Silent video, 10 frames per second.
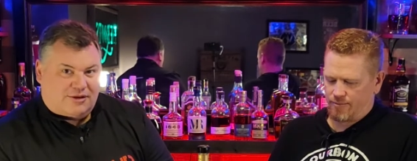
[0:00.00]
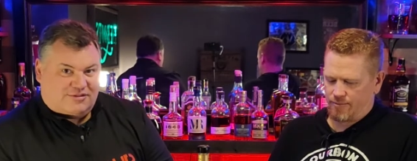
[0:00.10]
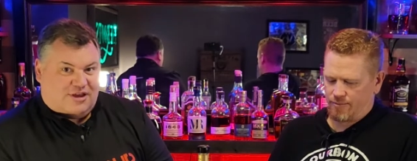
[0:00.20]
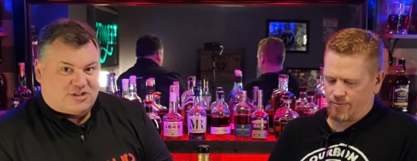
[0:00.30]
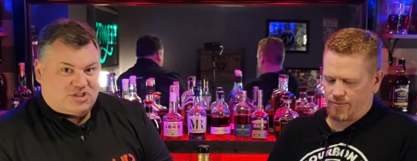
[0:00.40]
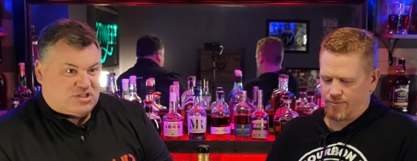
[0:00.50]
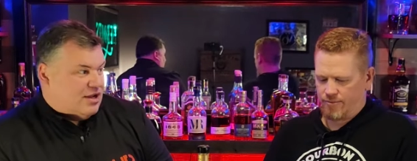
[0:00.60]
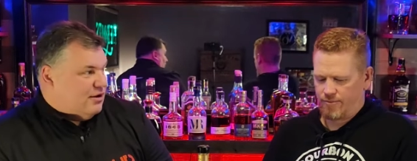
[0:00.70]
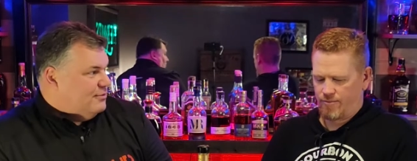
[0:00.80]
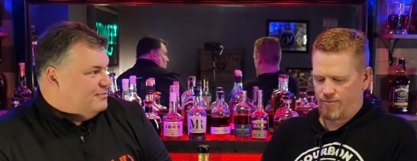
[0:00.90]
Speaker 1: a scotch
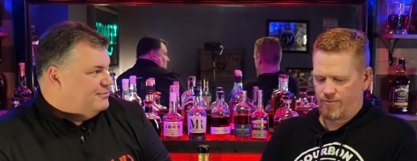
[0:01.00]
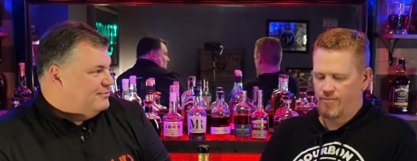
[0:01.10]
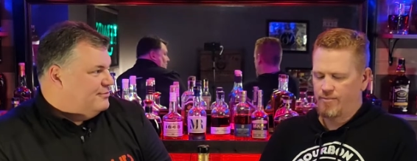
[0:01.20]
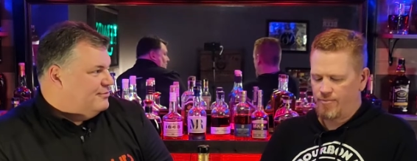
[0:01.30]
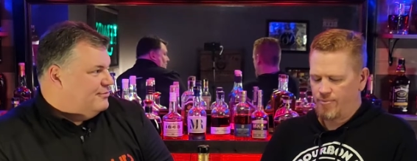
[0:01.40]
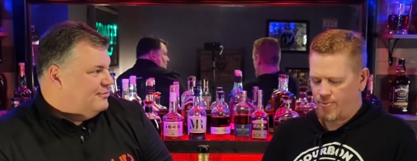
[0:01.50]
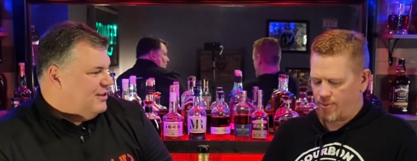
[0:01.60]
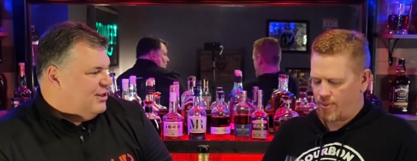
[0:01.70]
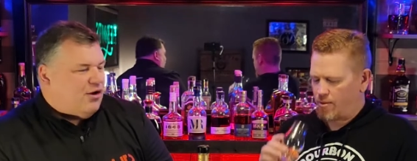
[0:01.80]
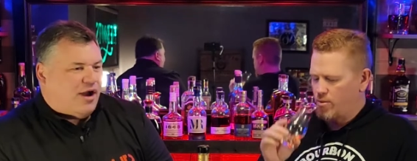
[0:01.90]
channel. Mm-hmm.
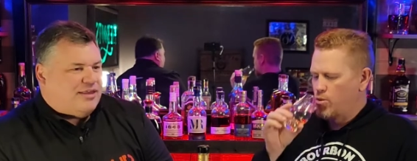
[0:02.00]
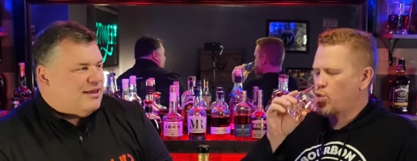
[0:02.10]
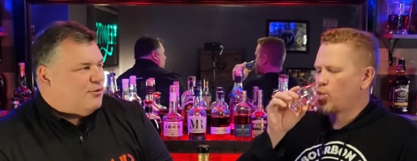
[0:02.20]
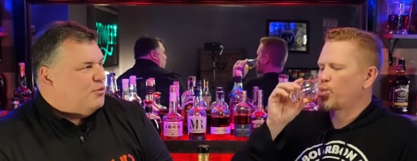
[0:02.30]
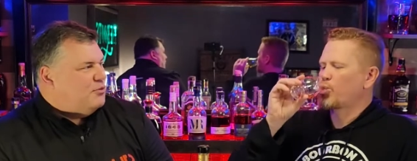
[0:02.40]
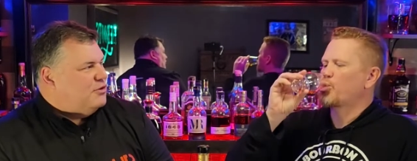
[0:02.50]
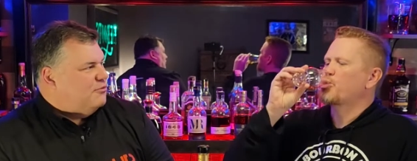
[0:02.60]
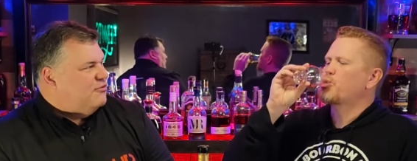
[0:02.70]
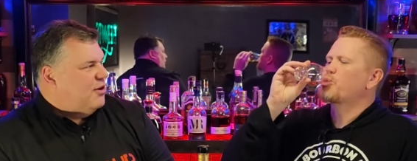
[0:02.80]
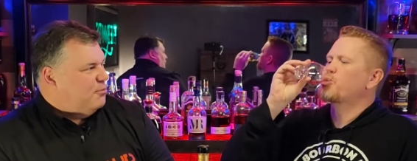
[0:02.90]
You know, I think we would
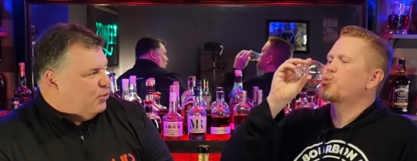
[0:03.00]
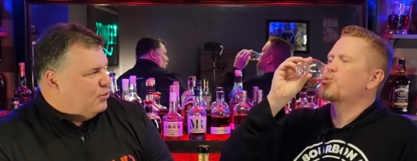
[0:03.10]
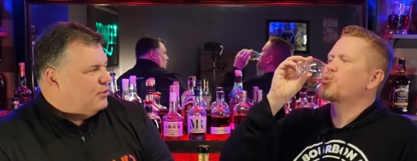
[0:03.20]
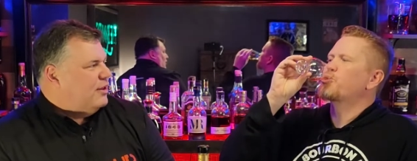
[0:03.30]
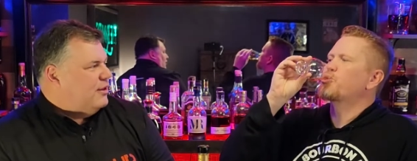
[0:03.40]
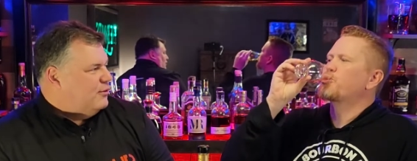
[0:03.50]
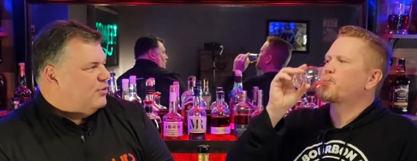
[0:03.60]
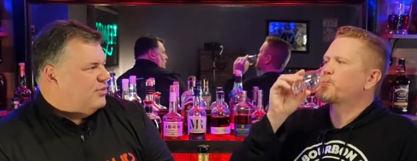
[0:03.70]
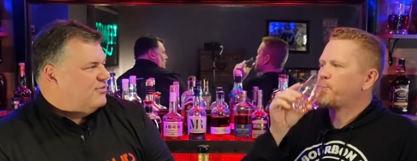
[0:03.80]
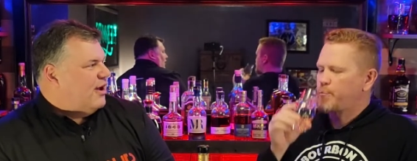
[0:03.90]
do very poorly
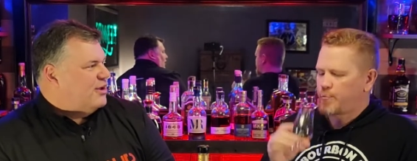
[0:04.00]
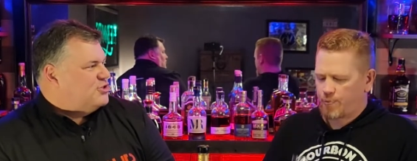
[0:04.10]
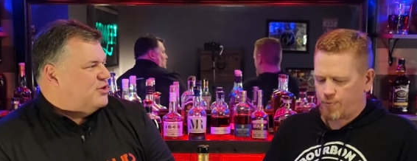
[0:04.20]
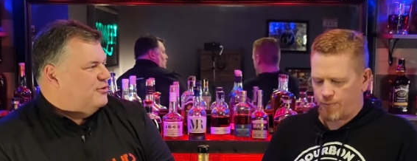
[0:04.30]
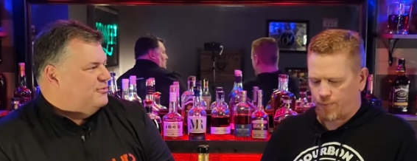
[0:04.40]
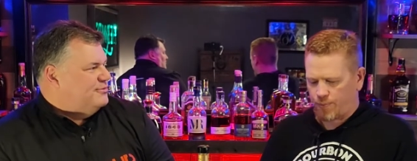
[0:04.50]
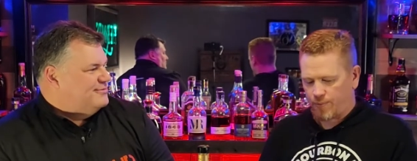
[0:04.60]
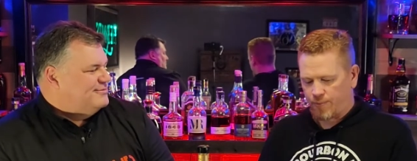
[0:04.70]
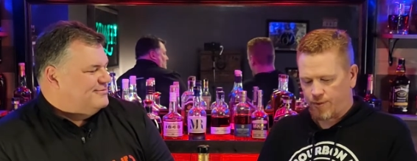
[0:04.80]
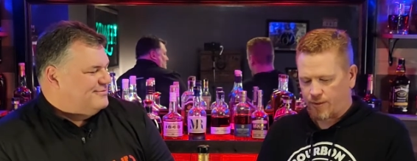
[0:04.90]
with the scotch note.
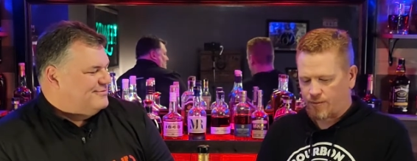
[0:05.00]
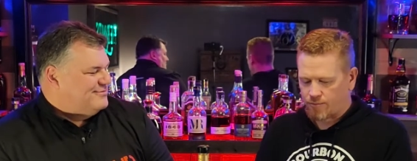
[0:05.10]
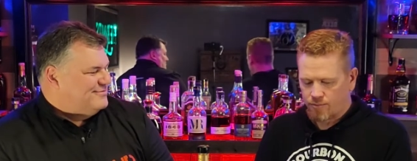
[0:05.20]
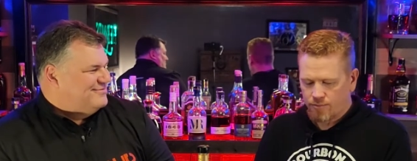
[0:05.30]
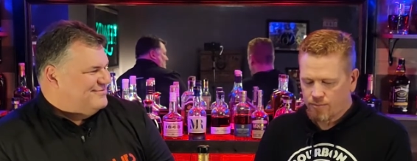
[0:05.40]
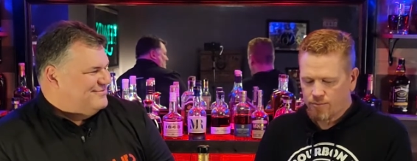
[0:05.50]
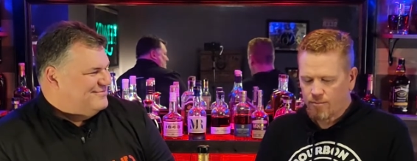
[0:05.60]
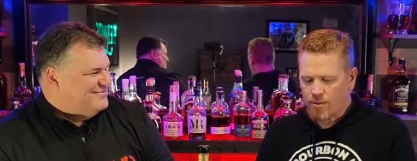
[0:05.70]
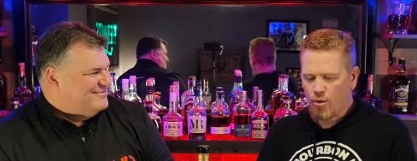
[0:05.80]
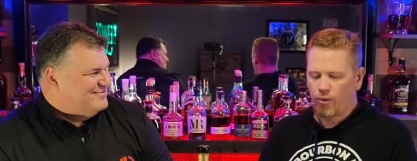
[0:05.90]

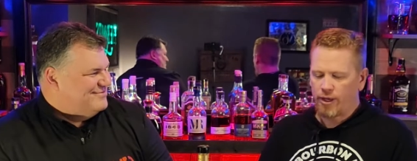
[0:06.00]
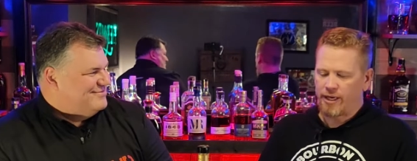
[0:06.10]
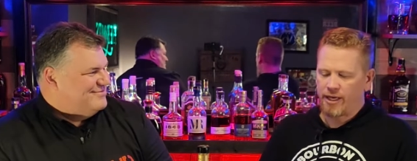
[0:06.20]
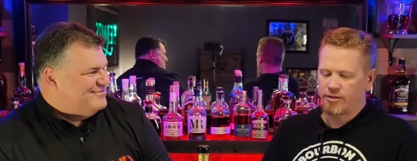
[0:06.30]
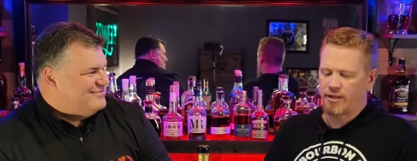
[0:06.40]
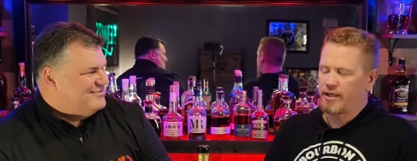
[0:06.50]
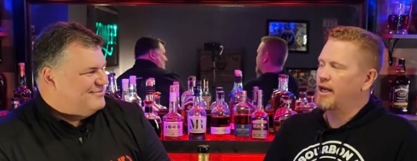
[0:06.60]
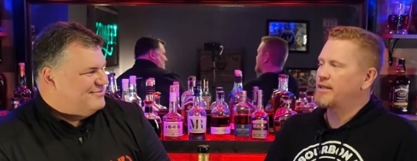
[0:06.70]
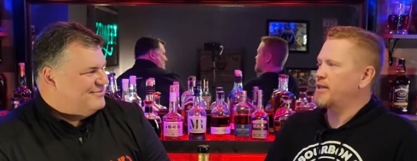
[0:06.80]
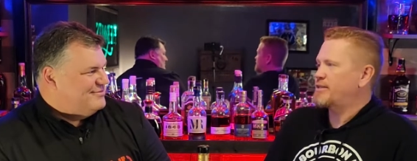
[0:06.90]
Speaker 2: Well, and here's the thing
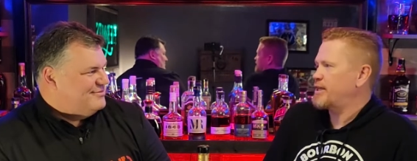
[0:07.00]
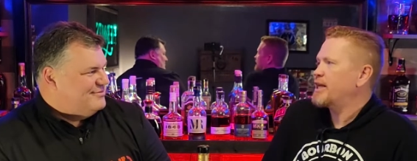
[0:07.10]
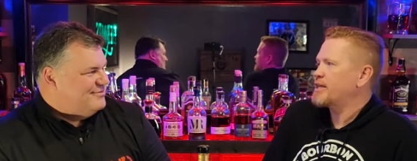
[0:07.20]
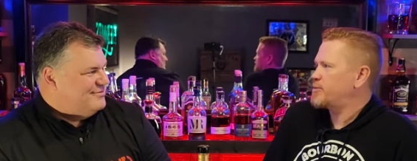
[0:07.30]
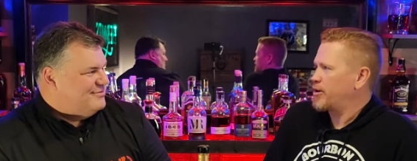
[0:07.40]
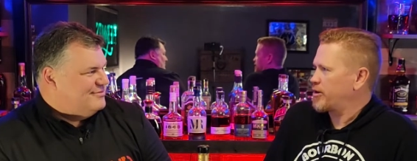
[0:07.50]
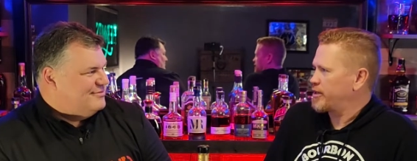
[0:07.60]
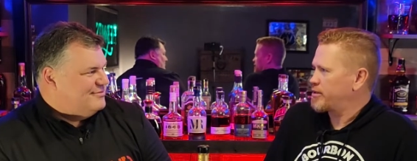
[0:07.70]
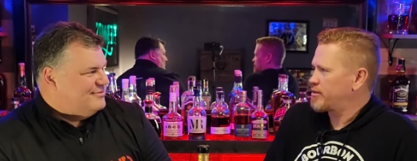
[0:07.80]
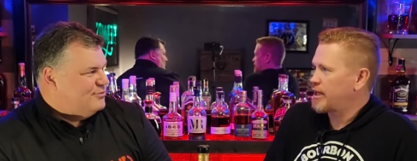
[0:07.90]
it's it's
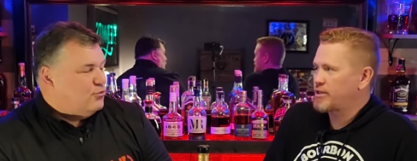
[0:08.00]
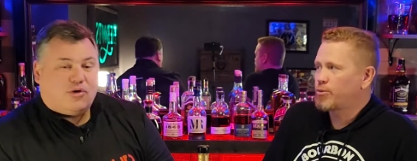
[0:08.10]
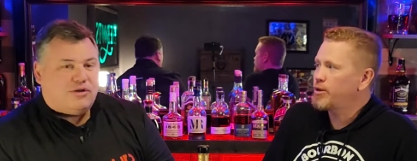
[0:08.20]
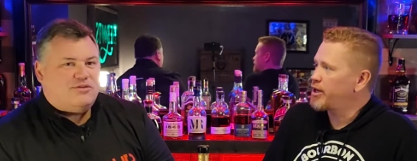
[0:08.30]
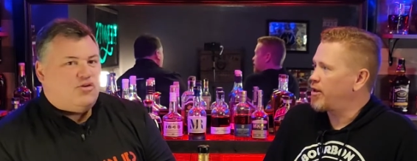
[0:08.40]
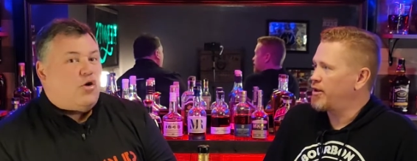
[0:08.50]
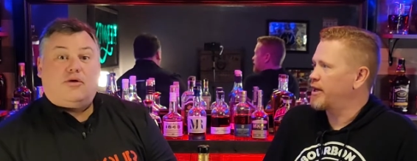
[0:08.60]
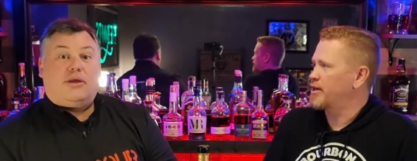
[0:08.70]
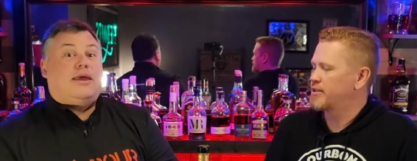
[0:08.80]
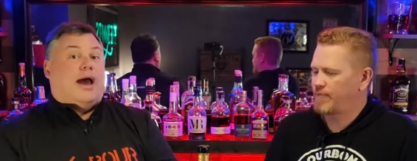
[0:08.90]
inexperience. That's well, really all
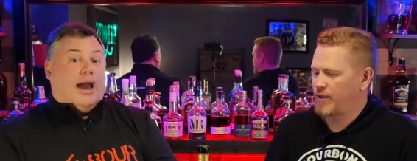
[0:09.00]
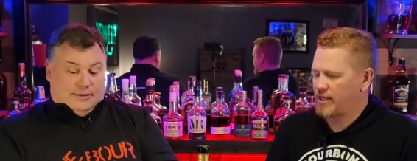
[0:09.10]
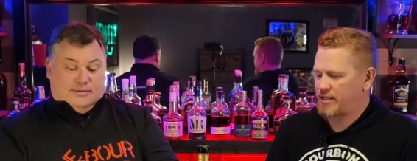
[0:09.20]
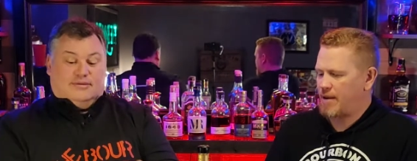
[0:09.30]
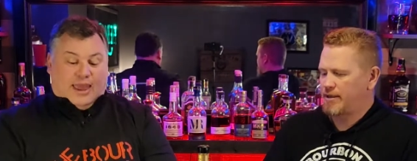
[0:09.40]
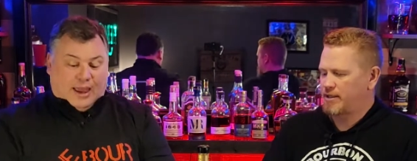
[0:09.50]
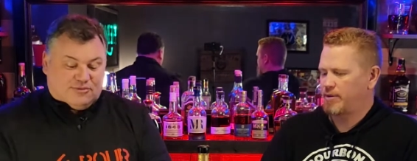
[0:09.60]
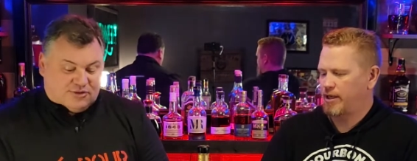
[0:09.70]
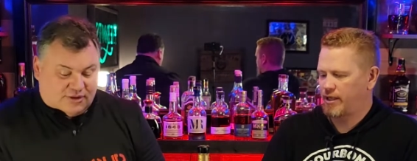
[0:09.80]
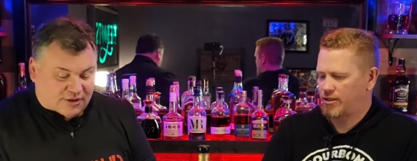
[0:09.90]
it is. And I it's not meant
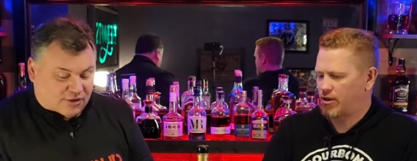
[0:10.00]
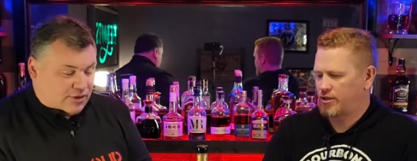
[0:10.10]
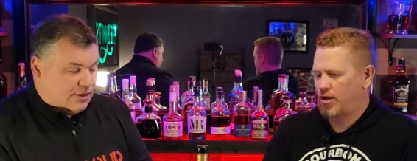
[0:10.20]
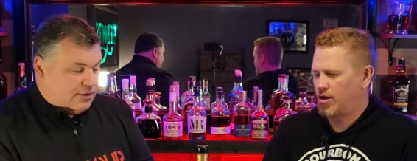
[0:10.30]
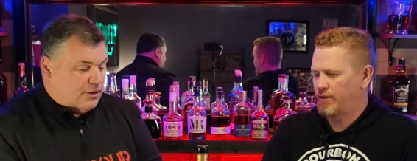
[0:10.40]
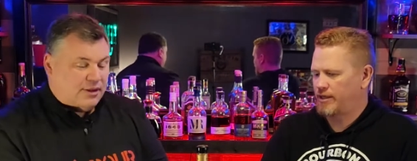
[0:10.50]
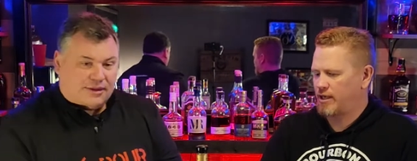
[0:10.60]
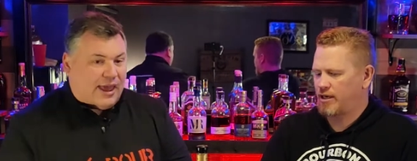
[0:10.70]
to be an insult agree. at all. It's yeah,